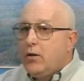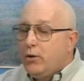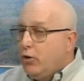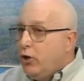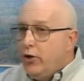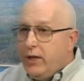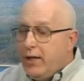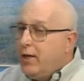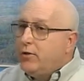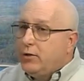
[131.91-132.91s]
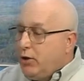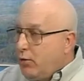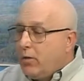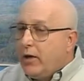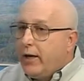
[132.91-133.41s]
good to get in the
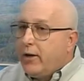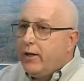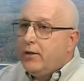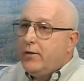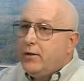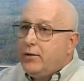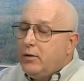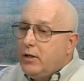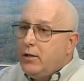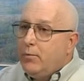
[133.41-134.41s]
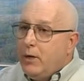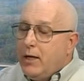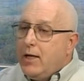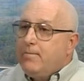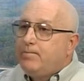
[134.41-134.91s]
general area that you need to
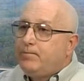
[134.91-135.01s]
be,